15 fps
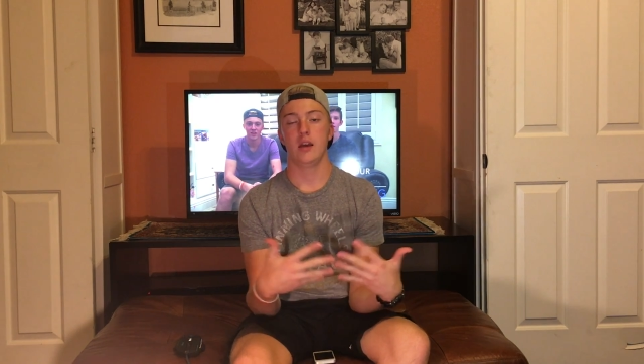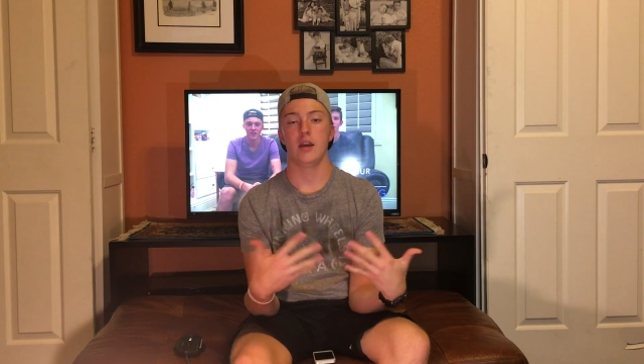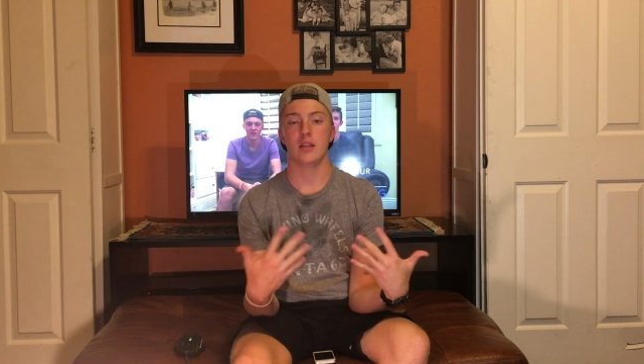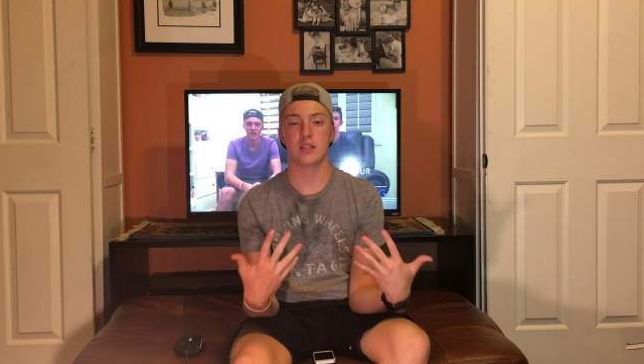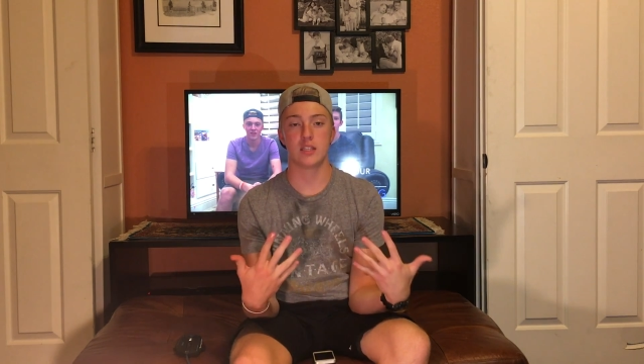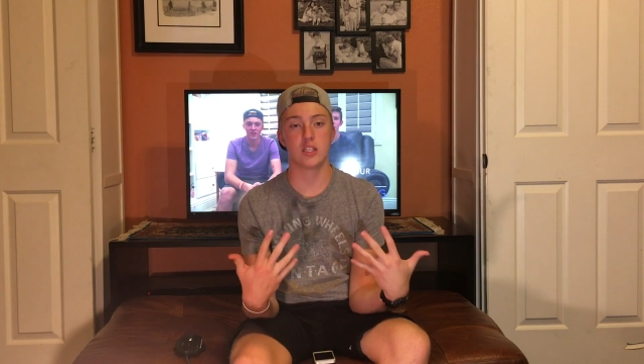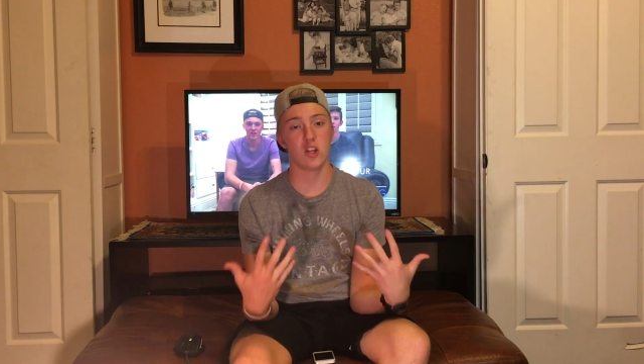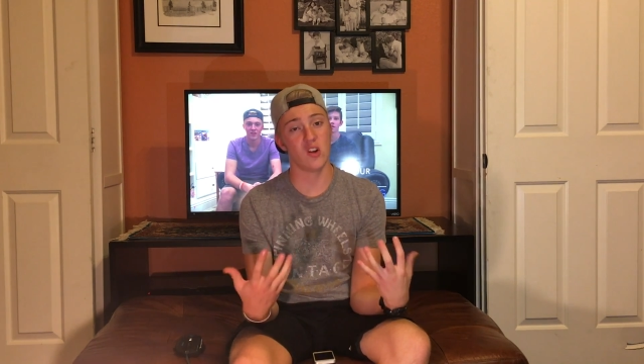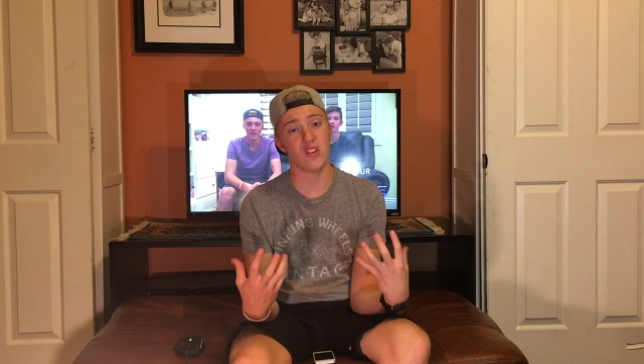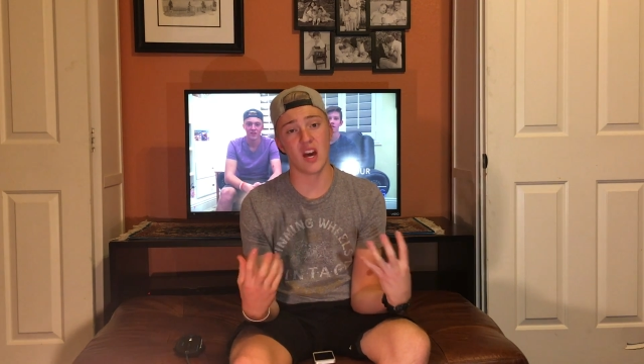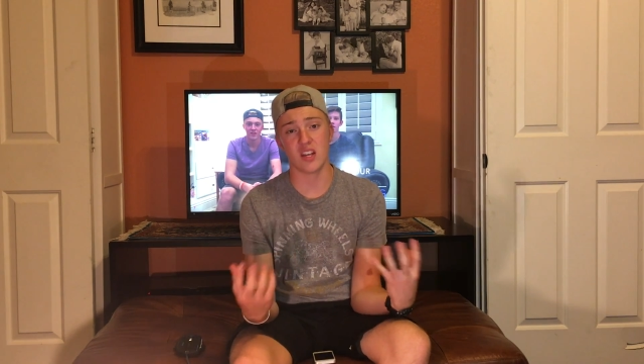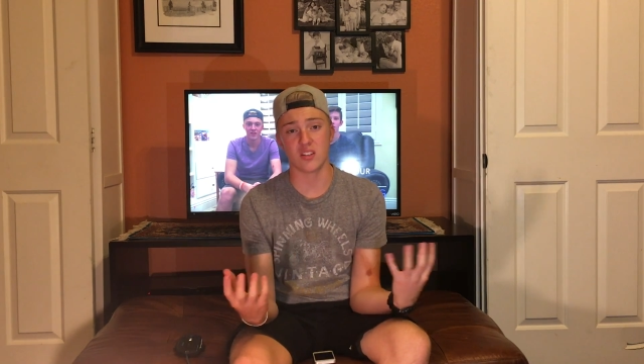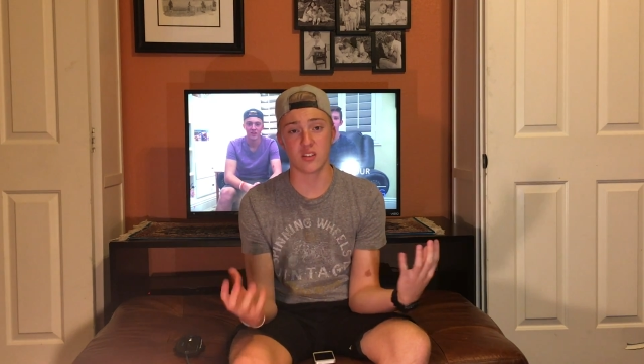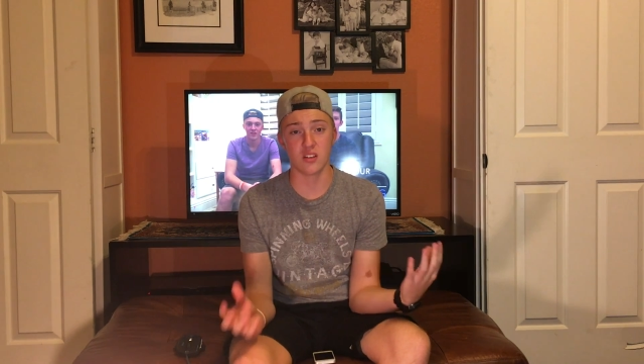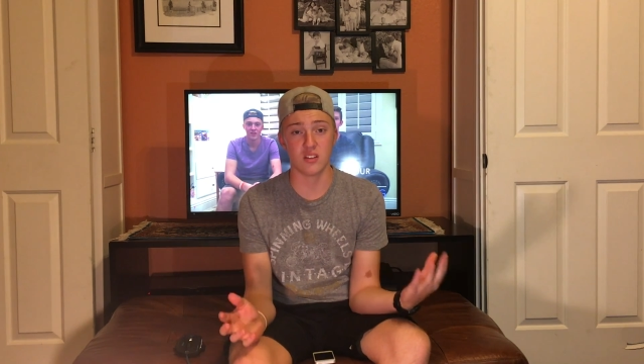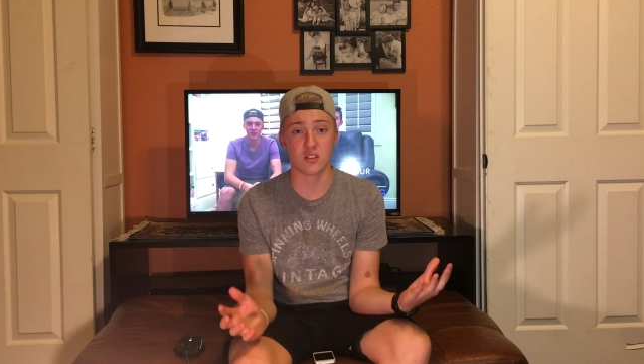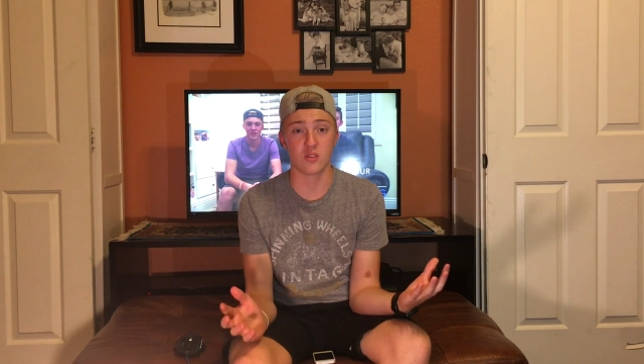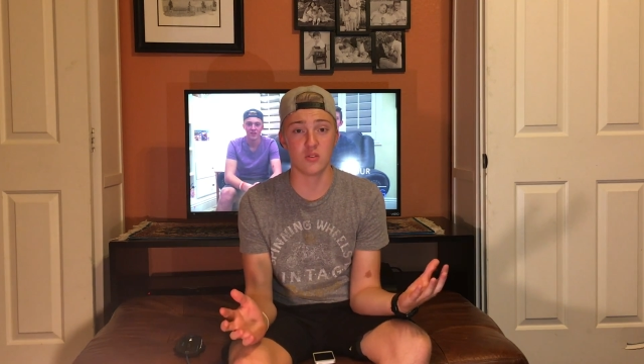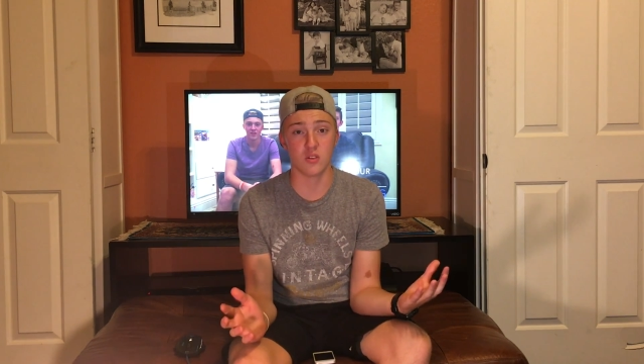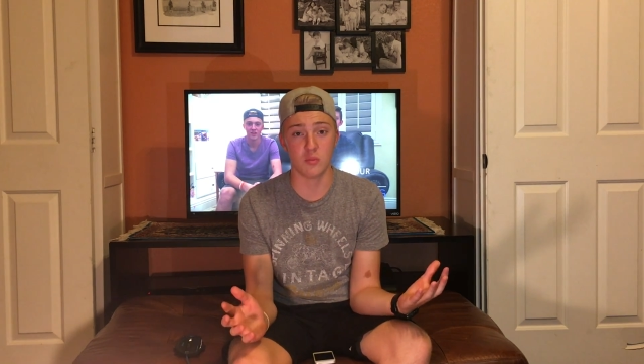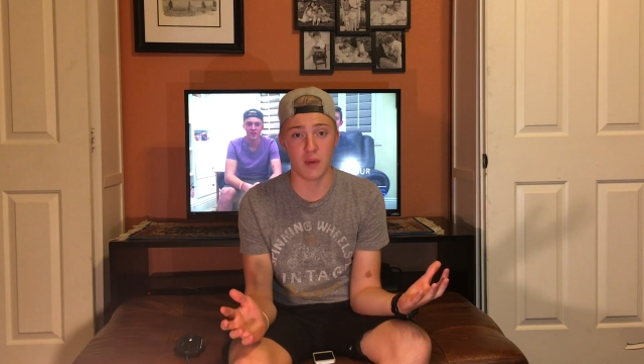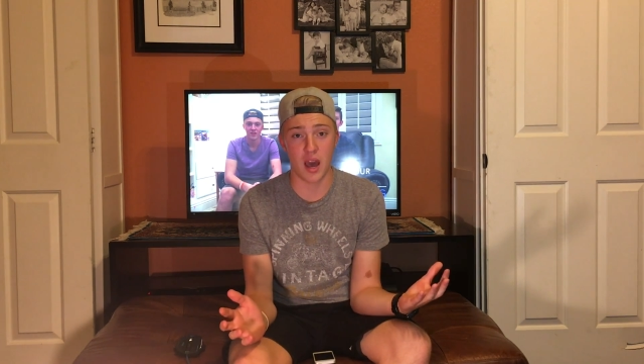It's still not as good as
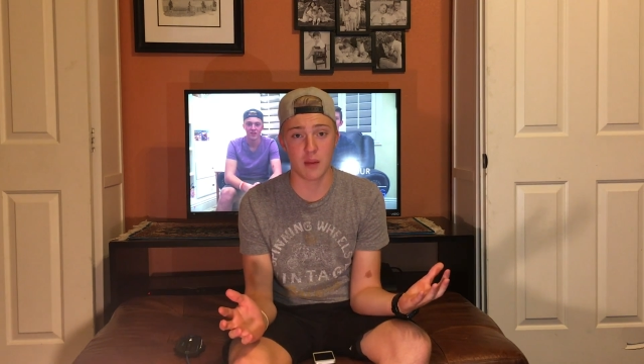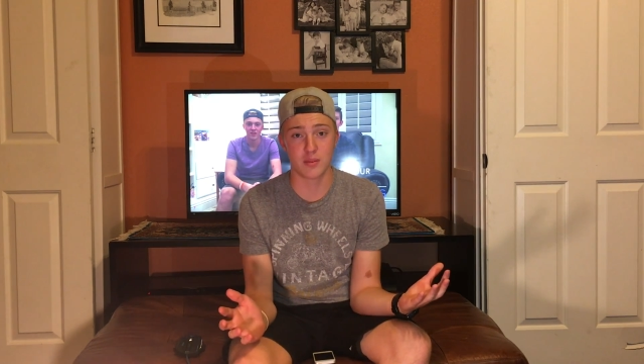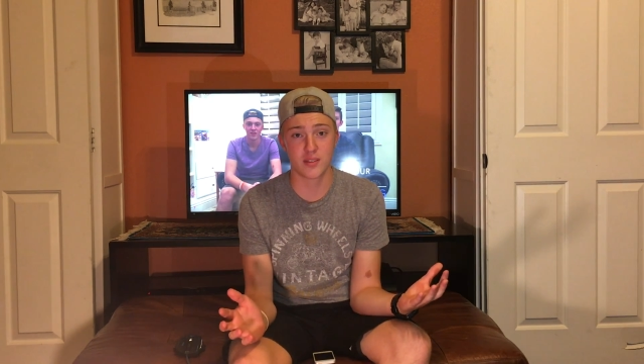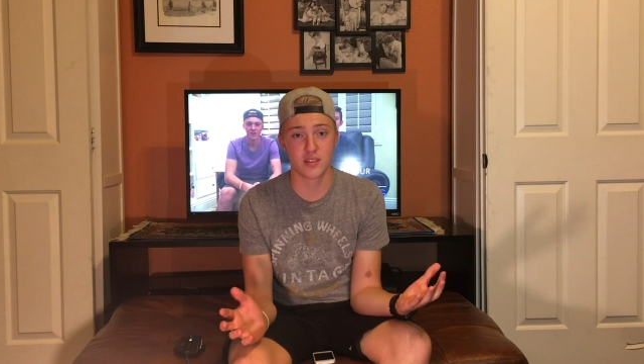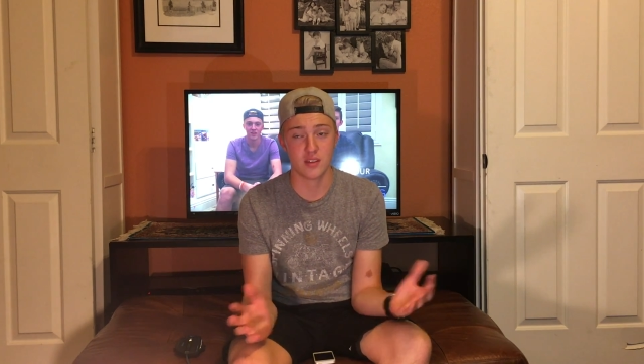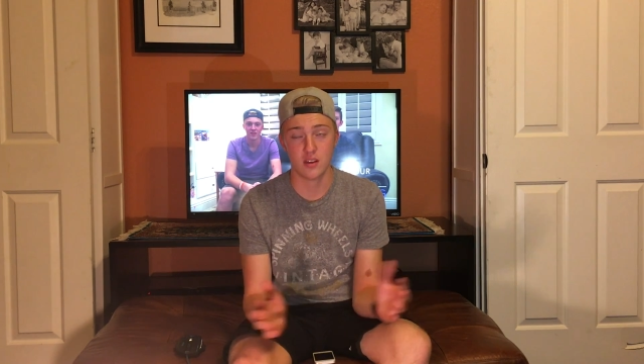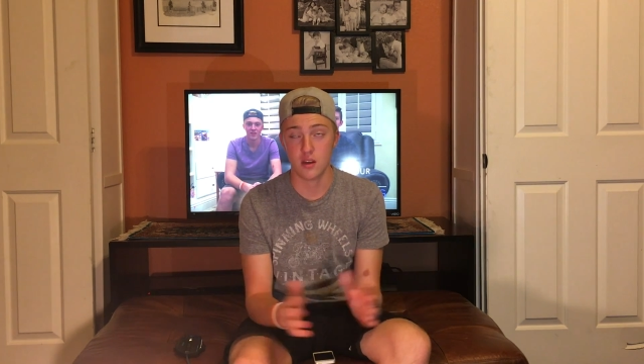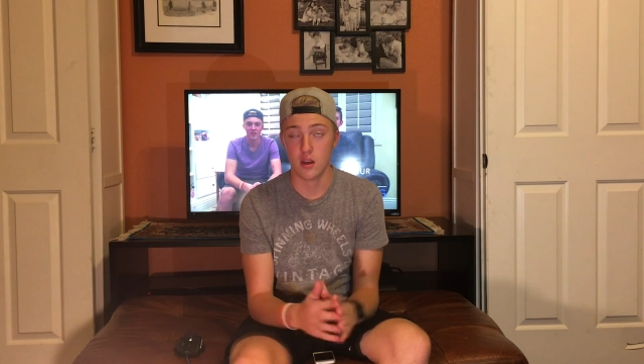Google Maps.